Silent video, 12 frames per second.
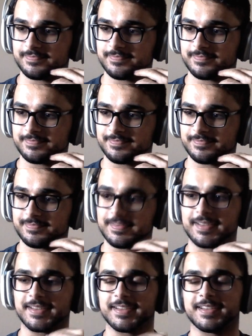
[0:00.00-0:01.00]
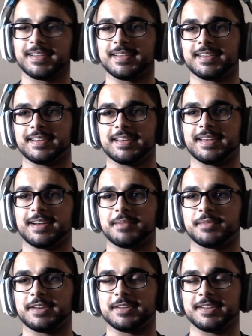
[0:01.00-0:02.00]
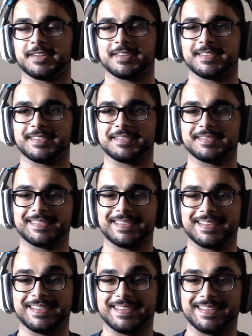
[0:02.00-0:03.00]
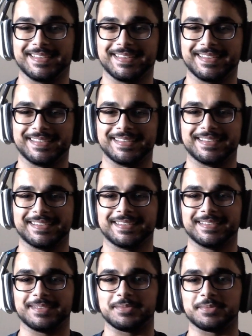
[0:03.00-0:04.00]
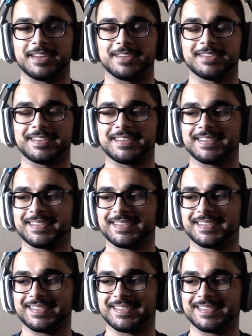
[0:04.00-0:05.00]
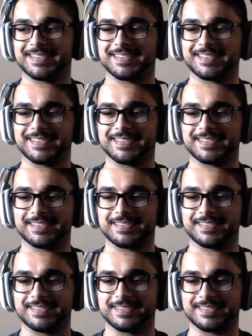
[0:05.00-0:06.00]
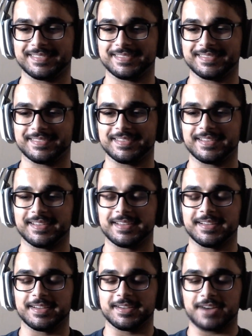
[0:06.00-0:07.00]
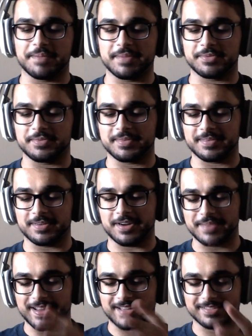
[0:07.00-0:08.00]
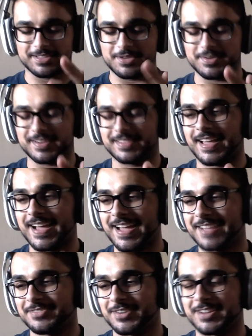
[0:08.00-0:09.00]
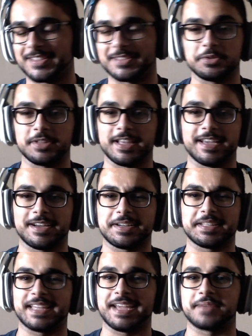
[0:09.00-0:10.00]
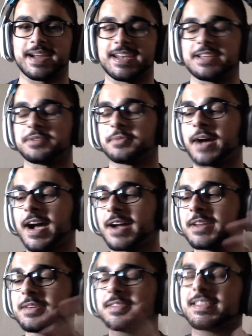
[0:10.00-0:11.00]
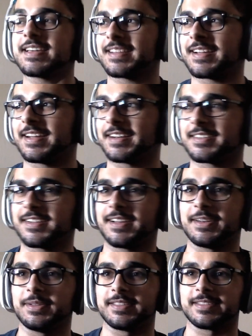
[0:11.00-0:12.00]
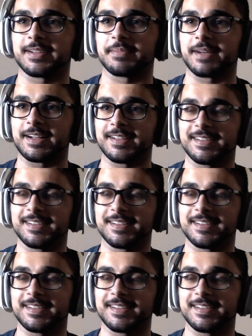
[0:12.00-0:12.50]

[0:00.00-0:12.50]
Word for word: Yo. Hey, Elm, what are you doing? What? What are you doing? I'm at a Steve's house. Ahmed, Ahmed Navi, you are live on Dulai All Day Radio. How do you think the Canucks are going to do this year, pal?